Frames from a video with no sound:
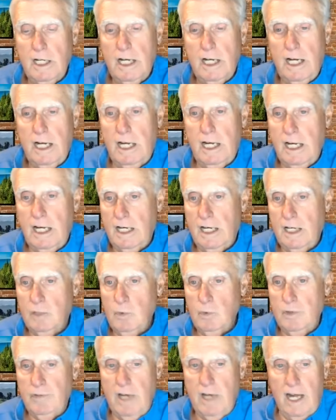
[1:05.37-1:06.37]

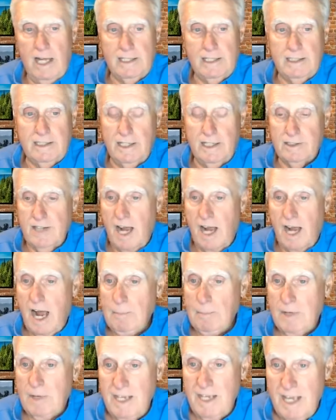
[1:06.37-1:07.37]
We've got
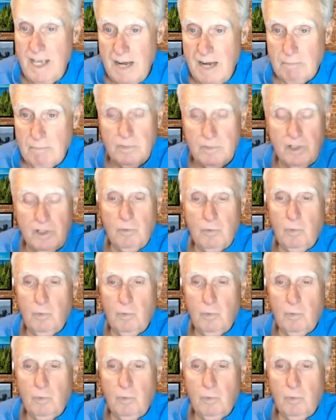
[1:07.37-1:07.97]
Tom Kim